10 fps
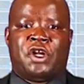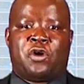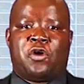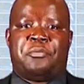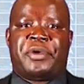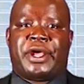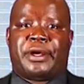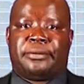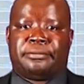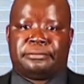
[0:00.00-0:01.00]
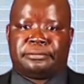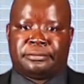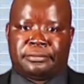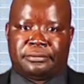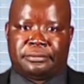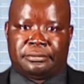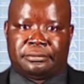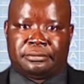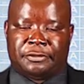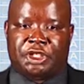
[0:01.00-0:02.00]
compare
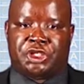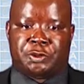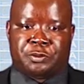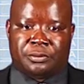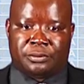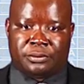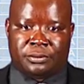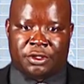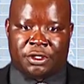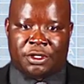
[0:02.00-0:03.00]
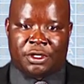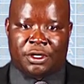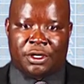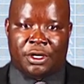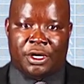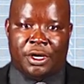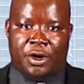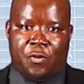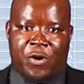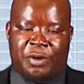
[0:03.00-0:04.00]
the two.
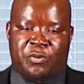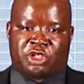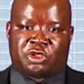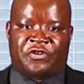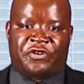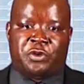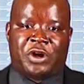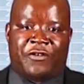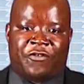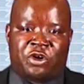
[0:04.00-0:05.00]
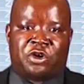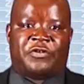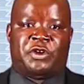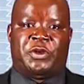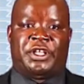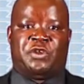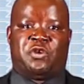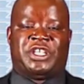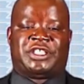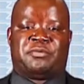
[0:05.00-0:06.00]
What most of you are fond of doing,
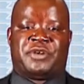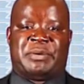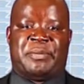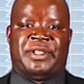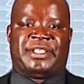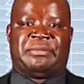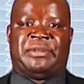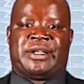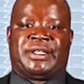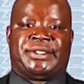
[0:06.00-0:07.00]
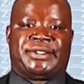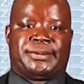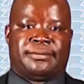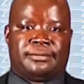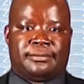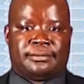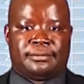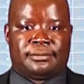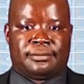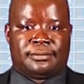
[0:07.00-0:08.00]
you just bring maybe the similarities,
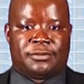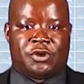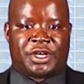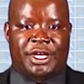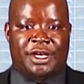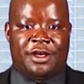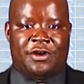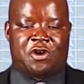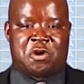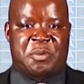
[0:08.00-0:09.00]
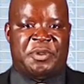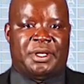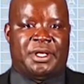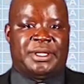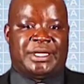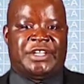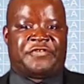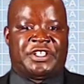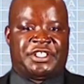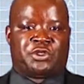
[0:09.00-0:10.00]
okay? Or maybe that
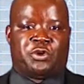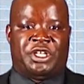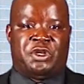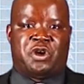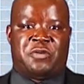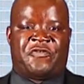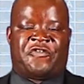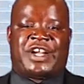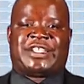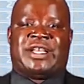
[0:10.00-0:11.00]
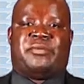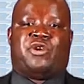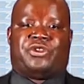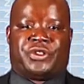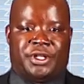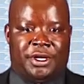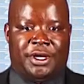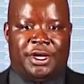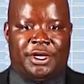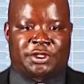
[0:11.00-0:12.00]
difference is only. You don't factor in both.
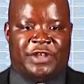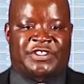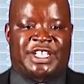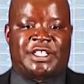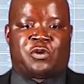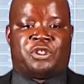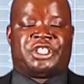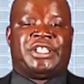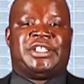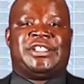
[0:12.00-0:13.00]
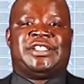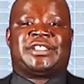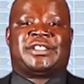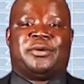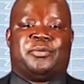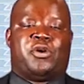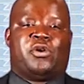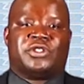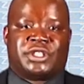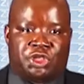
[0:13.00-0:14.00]
So if such a question is
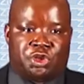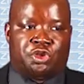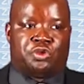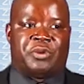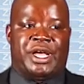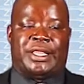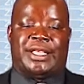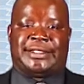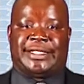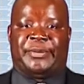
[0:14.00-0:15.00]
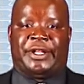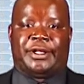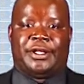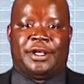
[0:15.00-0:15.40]
posed to you by the examiner,